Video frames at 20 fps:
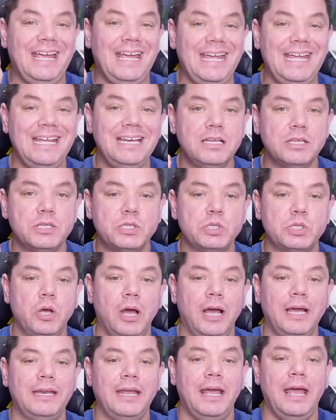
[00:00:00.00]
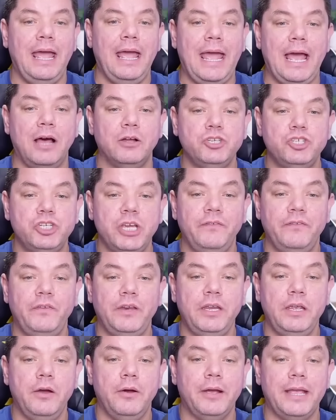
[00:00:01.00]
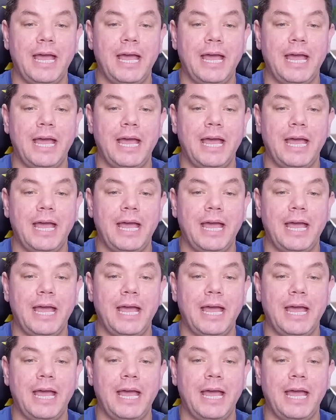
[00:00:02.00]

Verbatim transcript: inside our Jet Video